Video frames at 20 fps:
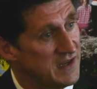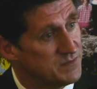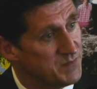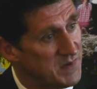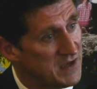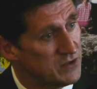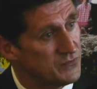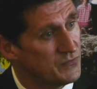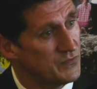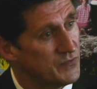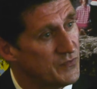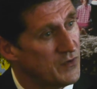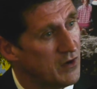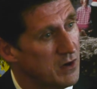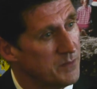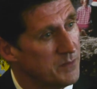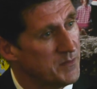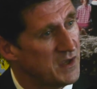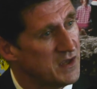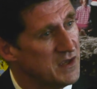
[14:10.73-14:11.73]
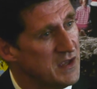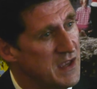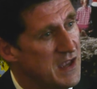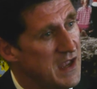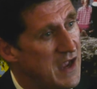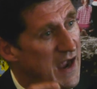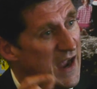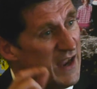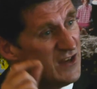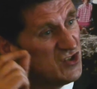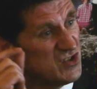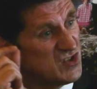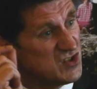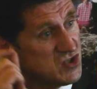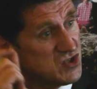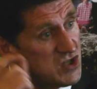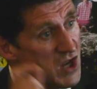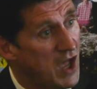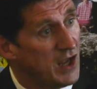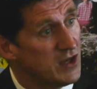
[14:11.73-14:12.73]
better for farming, and just
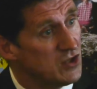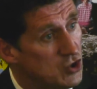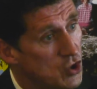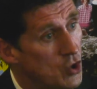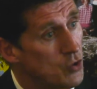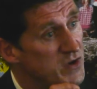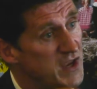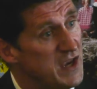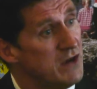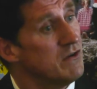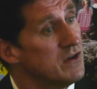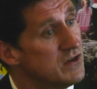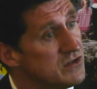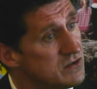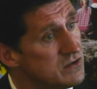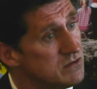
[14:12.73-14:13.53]
not go near it.